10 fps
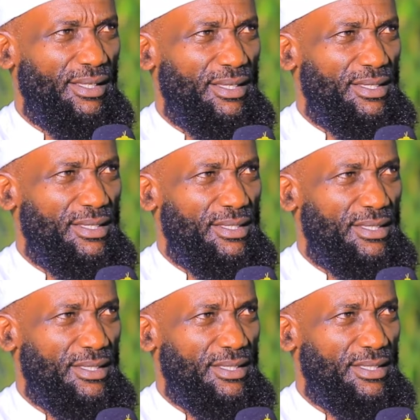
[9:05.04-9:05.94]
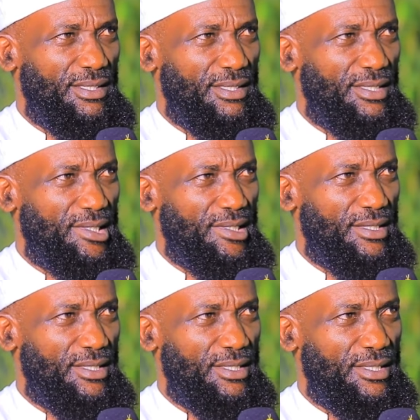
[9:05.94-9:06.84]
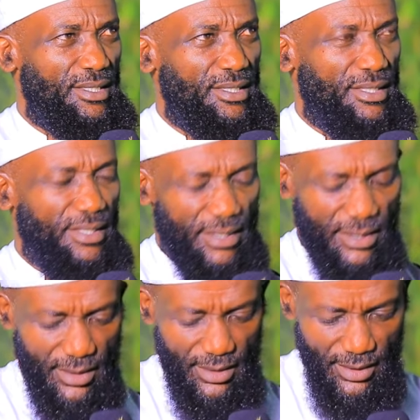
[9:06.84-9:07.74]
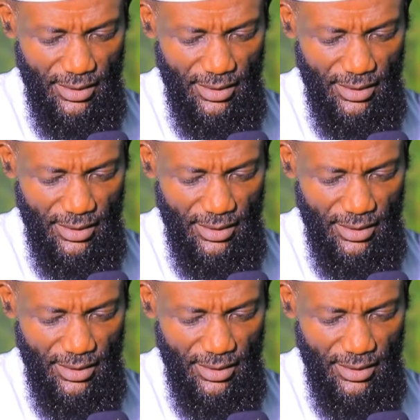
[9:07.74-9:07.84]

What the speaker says: (no one is talking)